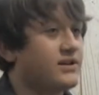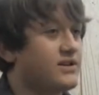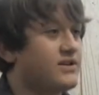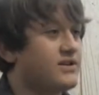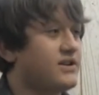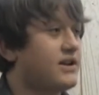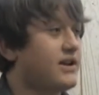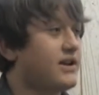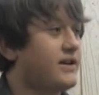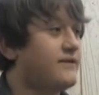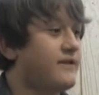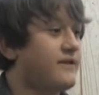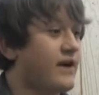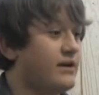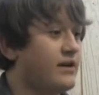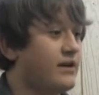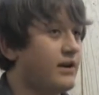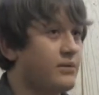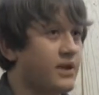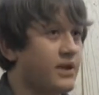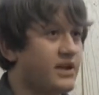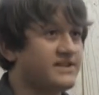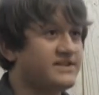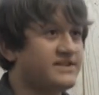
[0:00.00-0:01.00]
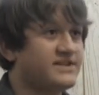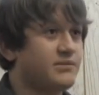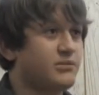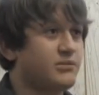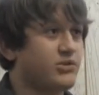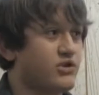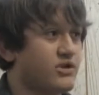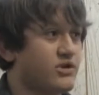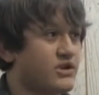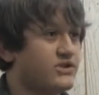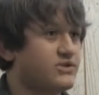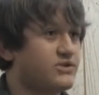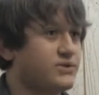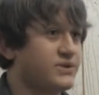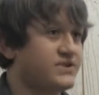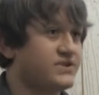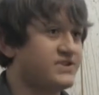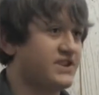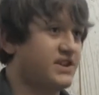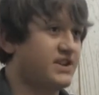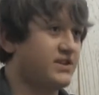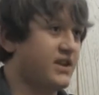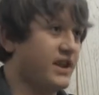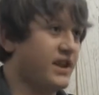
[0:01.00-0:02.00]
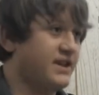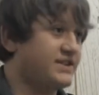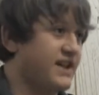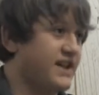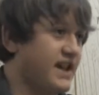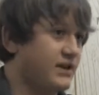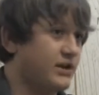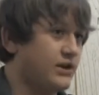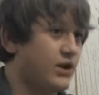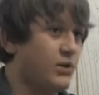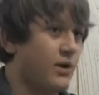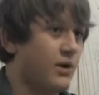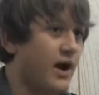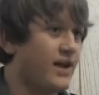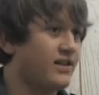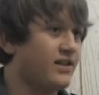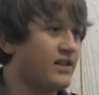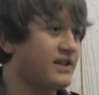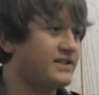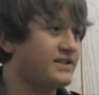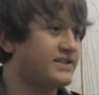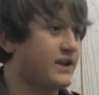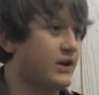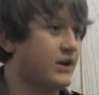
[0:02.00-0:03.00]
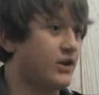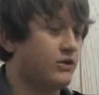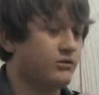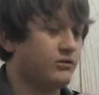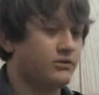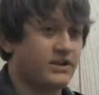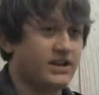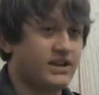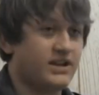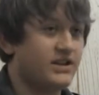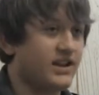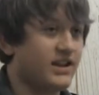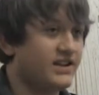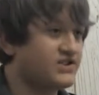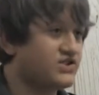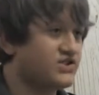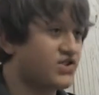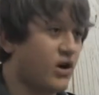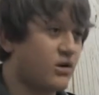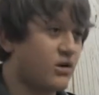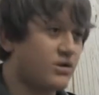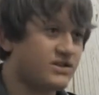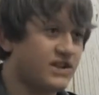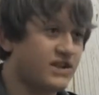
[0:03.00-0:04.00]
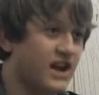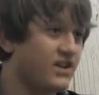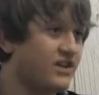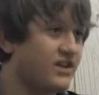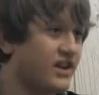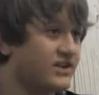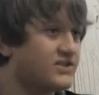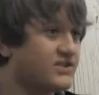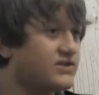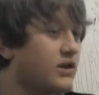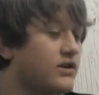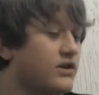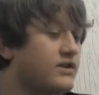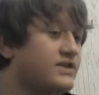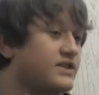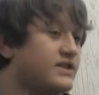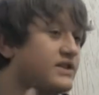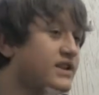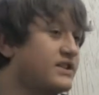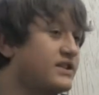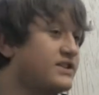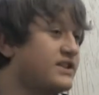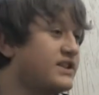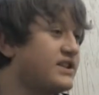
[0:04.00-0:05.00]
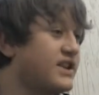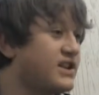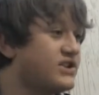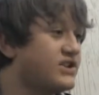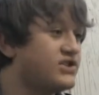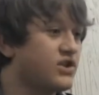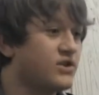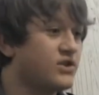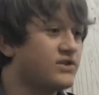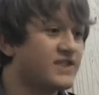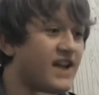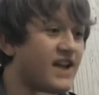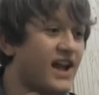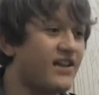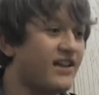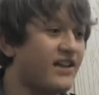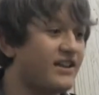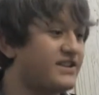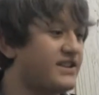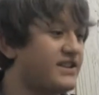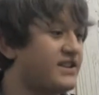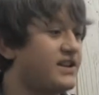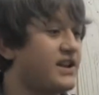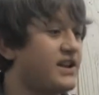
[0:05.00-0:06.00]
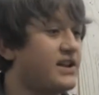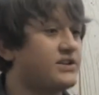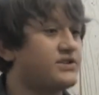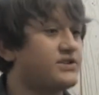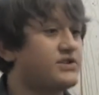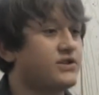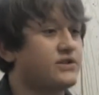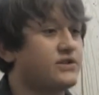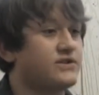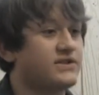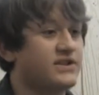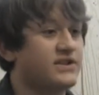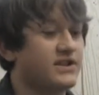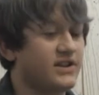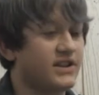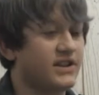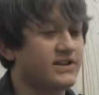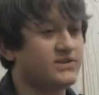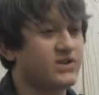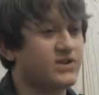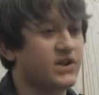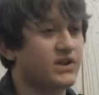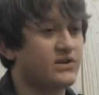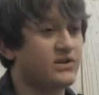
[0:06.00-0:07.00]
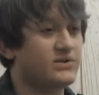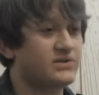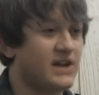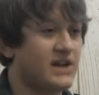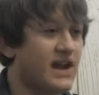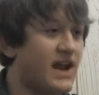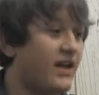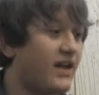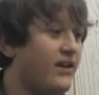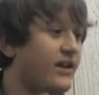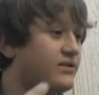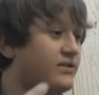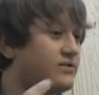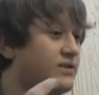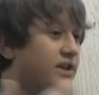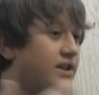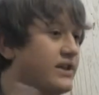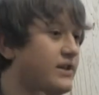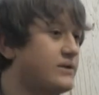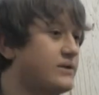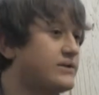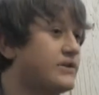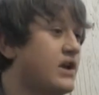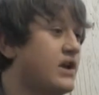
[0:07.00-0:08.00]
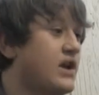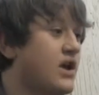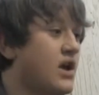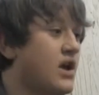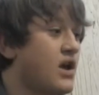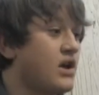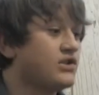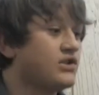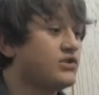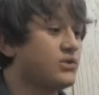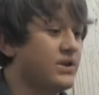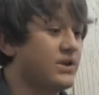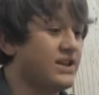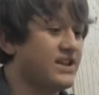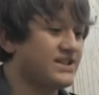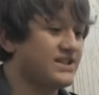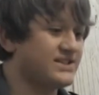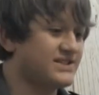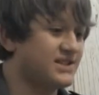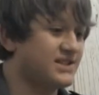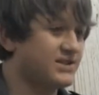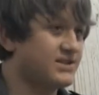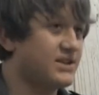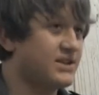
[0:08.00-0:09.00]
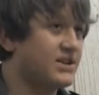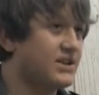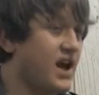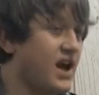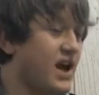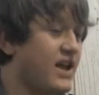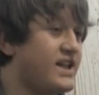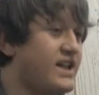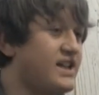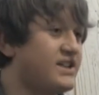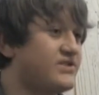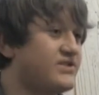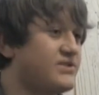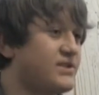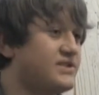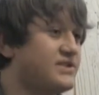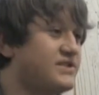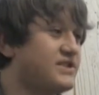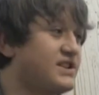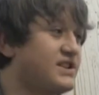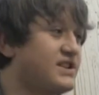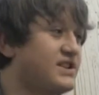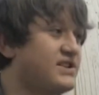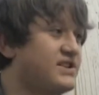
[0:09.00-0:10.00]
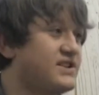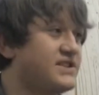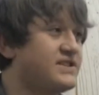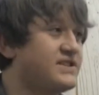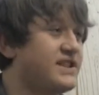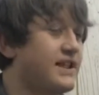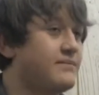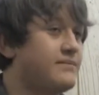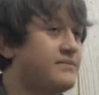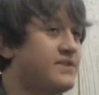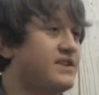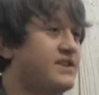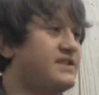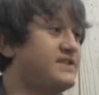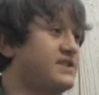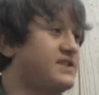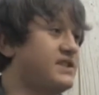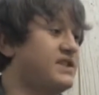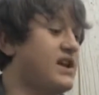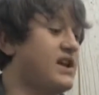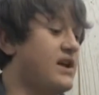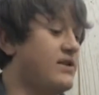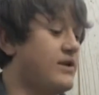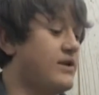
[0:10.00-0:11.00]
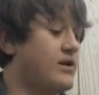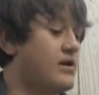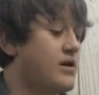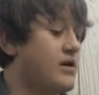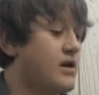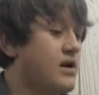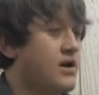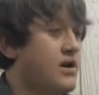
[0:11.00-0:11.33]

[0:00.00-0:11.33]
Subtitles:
And then I found out we had similar interests. He liked Halo, I liked Halo. He liked Star Wars, I liked Star Wars. He liked Indiana Jones, I liked Indiana Jones. He likes Legos, I like Legos. So we instantly got interested in the same things together.